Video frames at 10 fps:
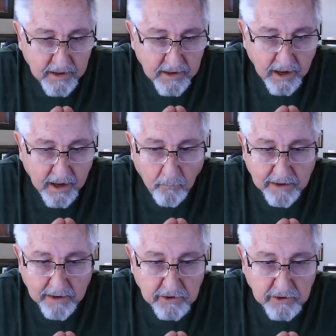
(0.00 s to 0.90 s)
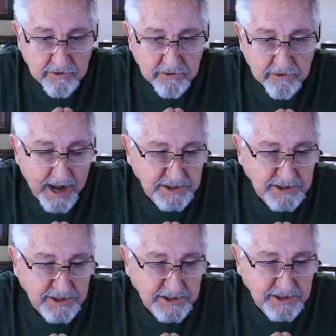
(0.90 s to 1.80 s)
one of their
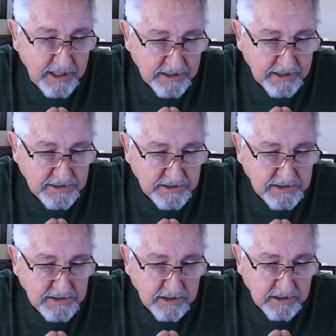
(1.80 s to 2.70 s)
strategy is